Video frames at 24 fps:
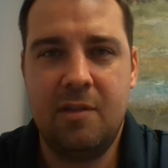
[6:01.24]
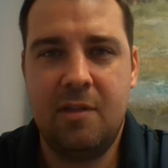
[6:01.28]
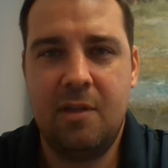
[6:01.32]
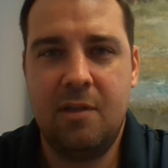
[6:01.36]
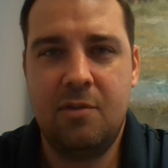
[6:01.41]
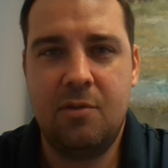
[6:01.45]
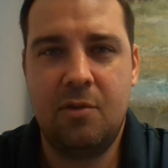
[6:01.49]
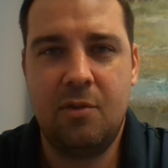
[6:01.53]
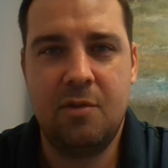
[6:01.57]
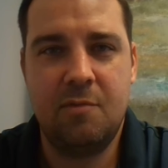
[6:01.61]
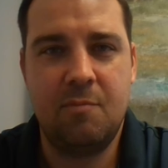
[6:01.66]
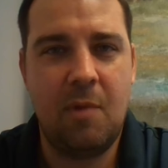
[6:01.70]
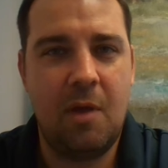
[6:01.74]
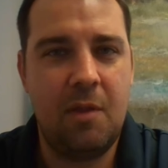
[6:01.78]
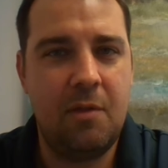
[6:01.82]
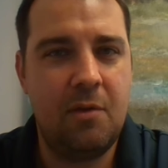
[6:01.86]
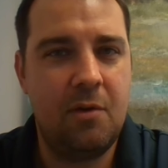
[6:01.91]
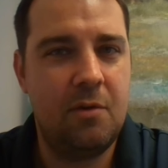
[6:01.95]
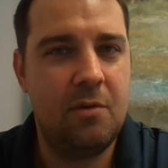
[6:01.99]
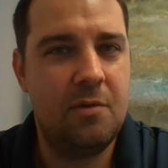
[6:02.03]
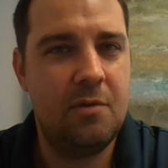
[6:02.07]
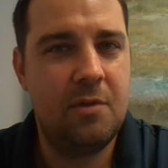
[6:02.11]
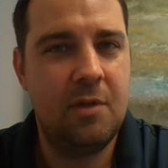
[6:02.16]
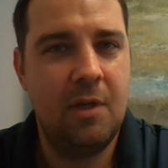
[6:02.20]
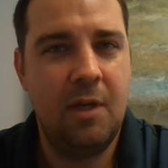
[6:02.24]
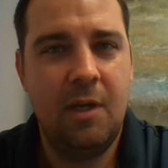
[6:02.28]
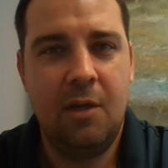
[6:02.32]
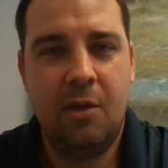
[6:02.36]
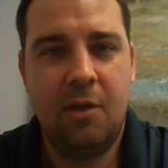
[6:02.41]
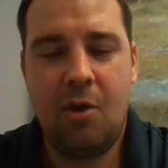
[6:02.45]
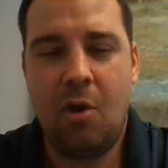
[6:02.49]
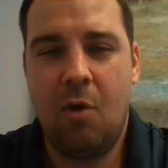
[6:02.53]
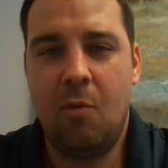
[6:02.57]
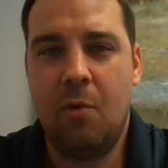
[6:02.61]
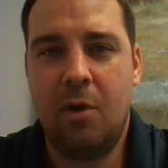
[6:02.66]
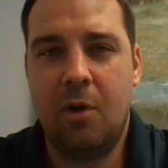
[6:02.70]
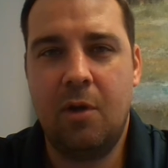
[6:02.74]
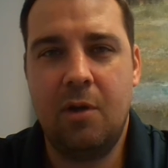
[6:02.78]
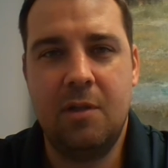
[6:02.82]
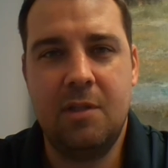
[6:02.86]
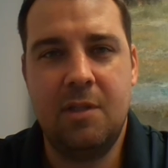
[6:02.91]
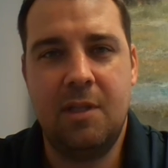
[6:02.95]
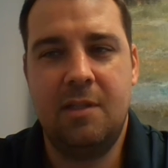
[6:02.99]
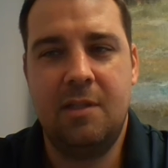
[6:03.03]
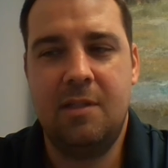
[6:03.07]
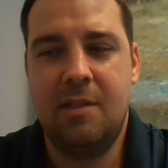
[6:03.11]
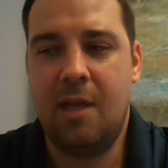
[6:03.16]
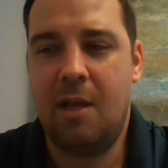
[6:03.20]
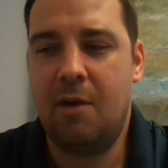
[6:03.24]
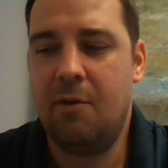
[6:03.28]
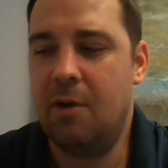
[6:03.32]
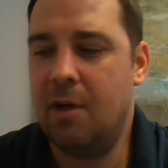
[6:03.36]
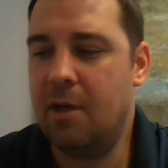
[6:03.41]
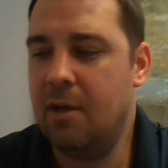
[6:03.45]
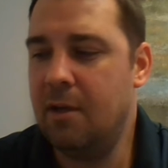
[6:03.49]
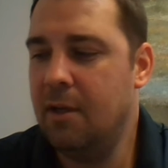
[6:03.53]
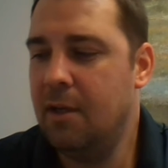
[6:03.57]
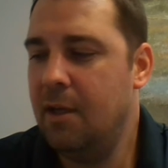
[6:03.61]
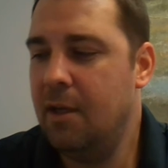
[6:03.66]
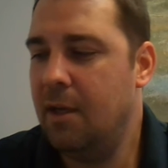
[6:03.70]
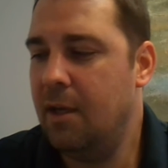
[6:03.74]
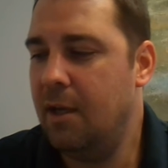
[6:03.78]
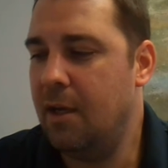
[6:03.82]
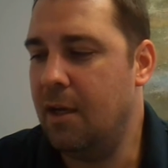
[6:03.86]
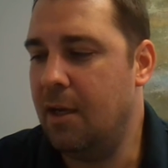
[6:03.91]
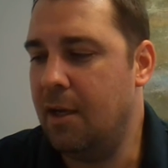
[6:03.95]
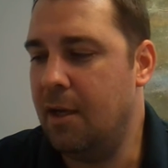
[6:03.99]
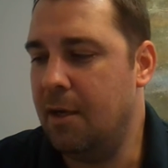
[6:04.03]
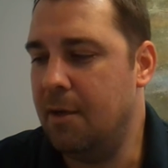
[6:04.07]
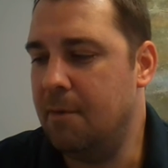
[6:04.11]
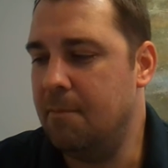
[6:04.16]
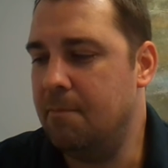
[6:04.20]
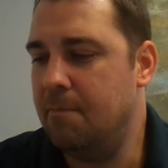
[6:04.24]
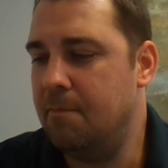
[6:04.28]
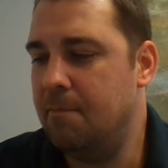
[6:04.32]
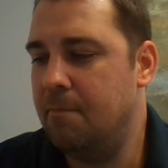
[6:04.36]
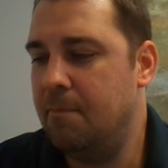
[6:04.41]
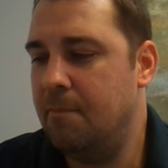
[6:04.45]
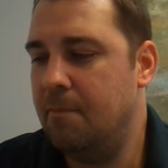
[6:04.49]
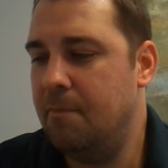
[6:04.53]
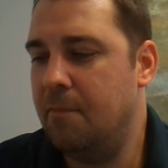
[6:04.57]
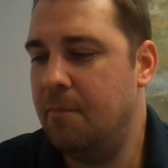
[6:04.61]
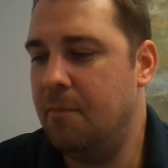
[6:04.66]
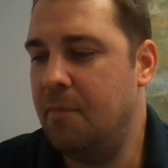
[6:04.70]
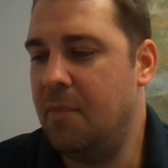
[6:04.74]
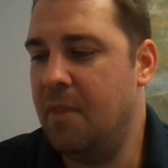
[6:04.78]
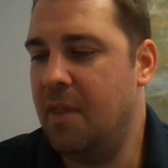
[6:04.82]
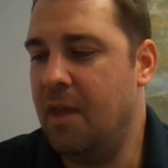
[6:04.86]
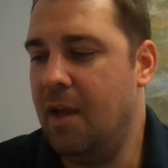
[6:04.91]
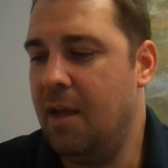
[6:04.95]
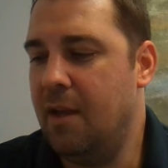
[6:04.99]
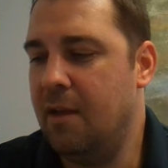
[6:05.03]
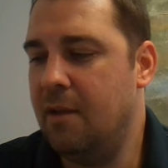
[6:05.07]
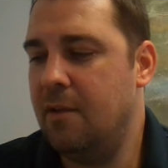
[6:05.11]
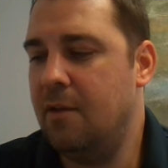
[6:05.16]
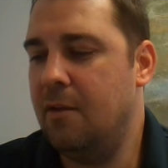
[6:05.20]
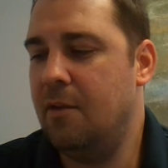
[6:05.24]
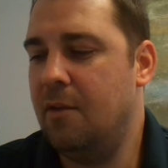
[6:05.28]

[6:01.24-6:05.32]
sisters, mothers, coworkers, etc. That